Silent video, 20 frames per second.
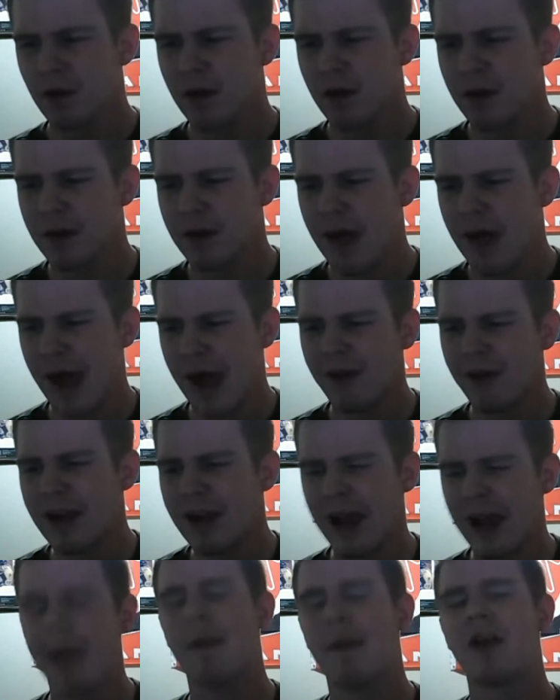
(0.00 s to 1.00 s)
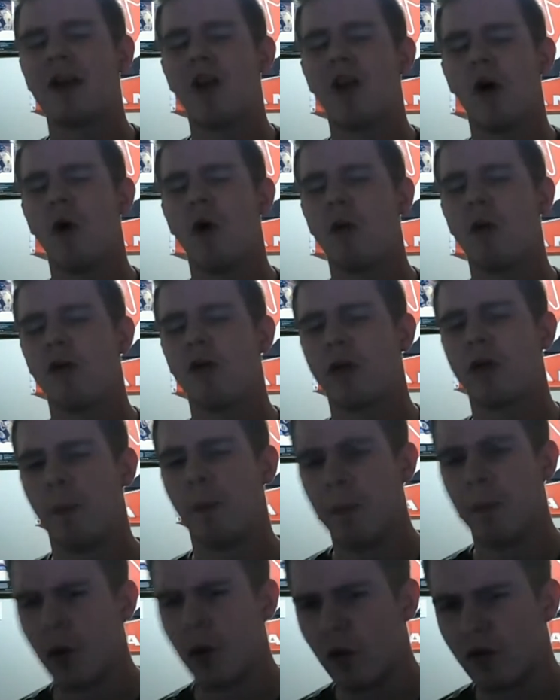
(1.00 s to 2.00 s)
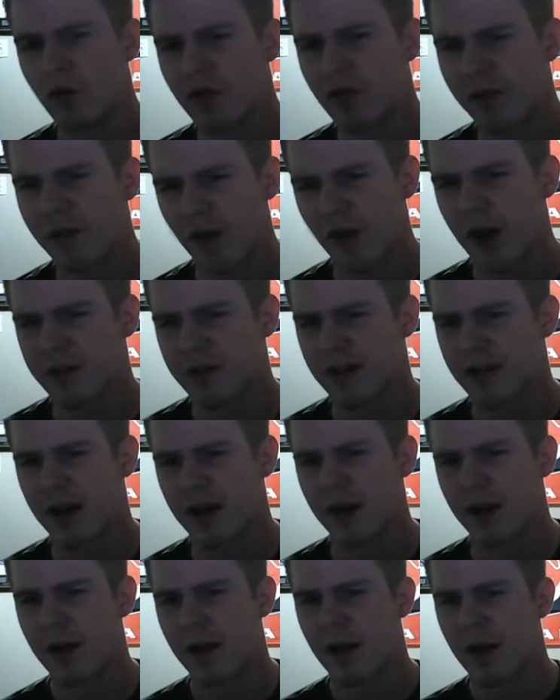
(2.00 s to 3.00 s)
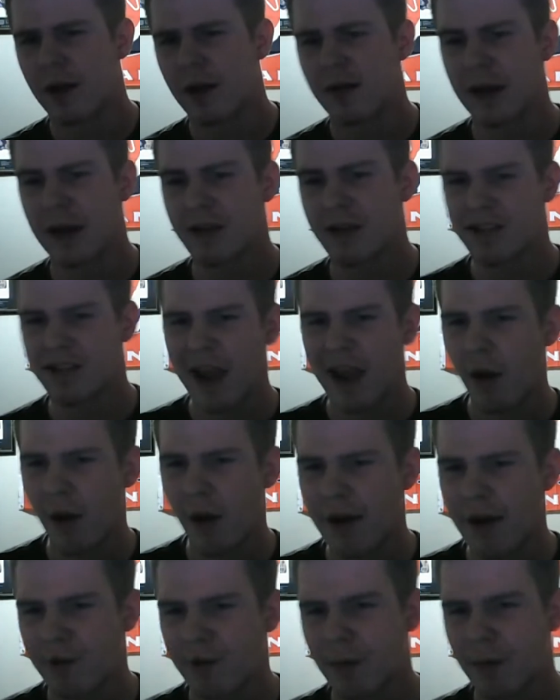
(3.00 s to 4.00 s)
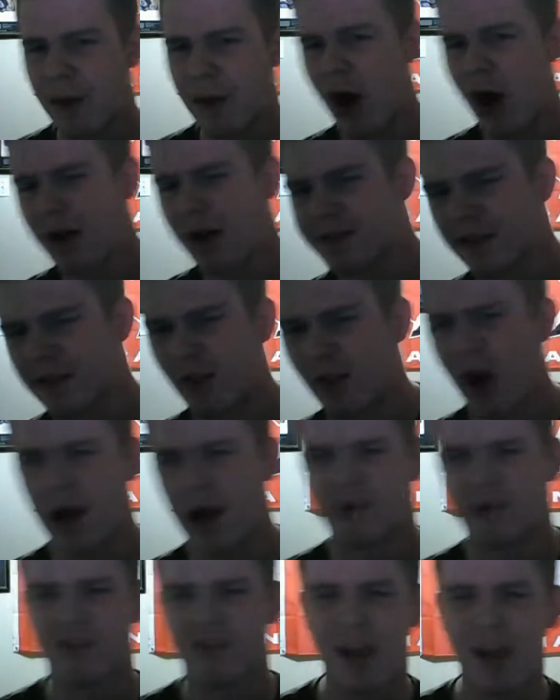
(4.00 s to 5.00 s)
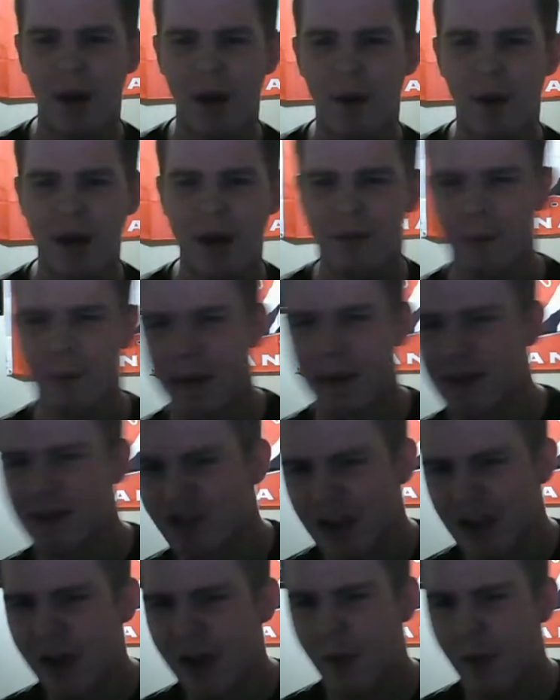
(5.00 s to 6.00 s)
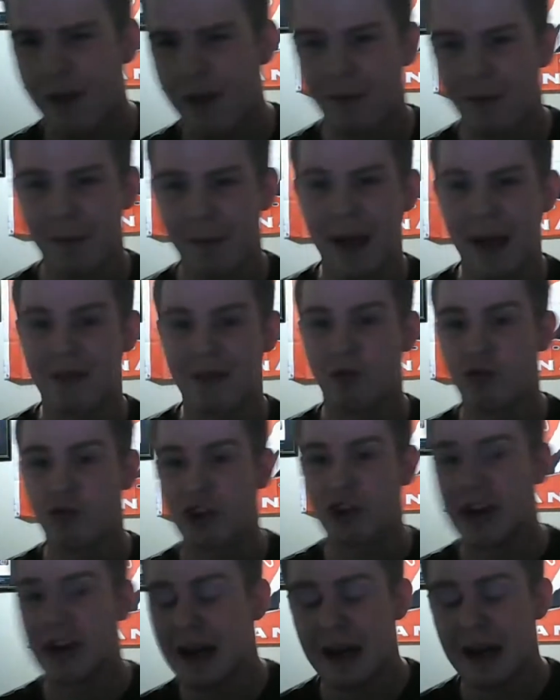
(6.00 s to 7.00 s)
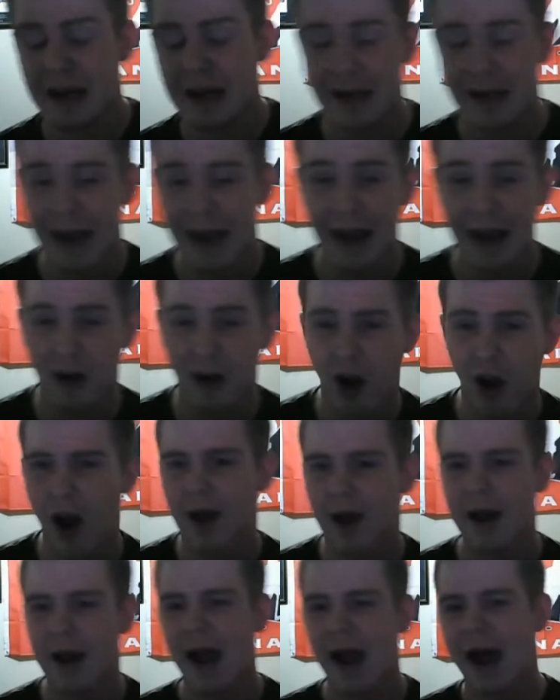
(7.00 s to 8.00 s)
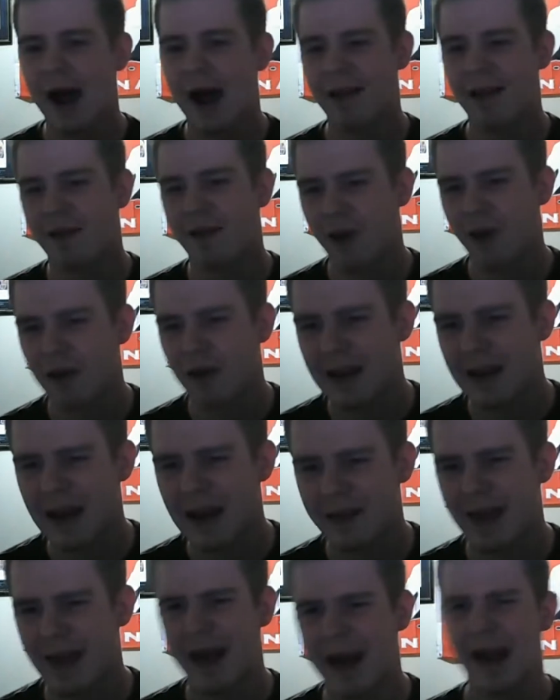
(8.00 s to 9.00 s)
Having Emma know the moves of Asuka, like stay away from the Asuka lock, stay away from this, stay away from that, so she didn't get caught. I love how they did that.